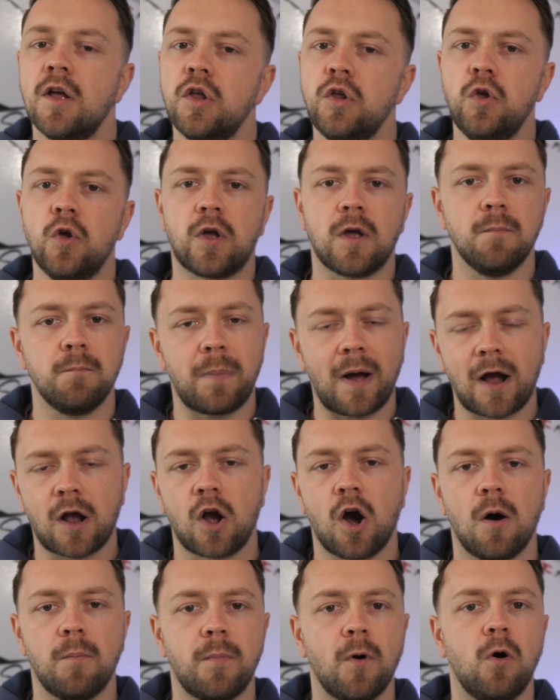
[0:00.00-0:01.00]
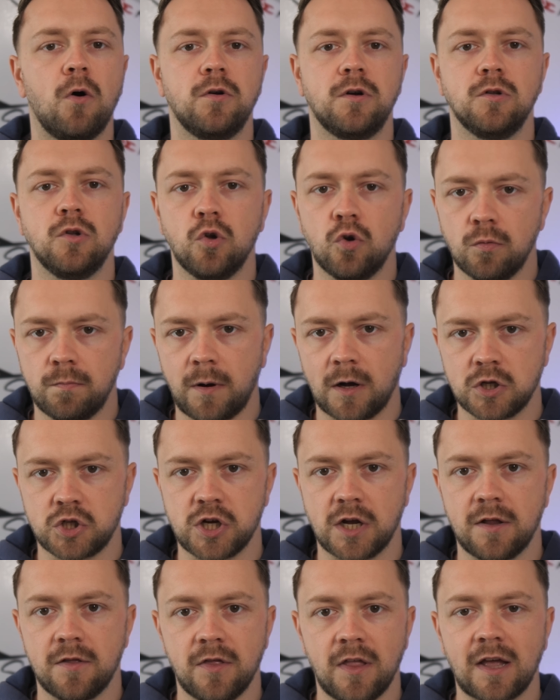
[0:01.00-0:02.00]
you can pick up on a low
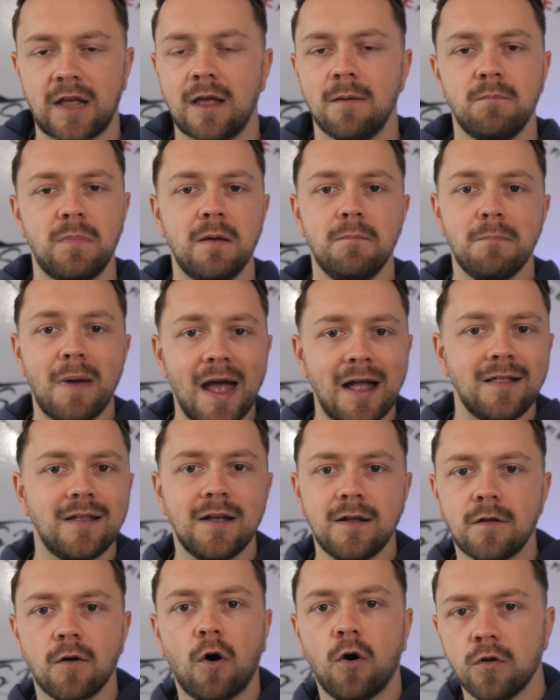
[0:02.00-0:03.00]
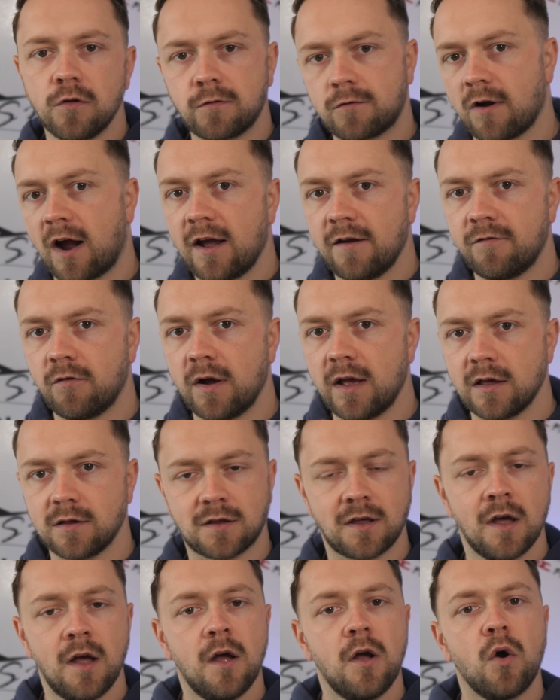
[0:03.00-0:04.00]
budget that can be mended on driveways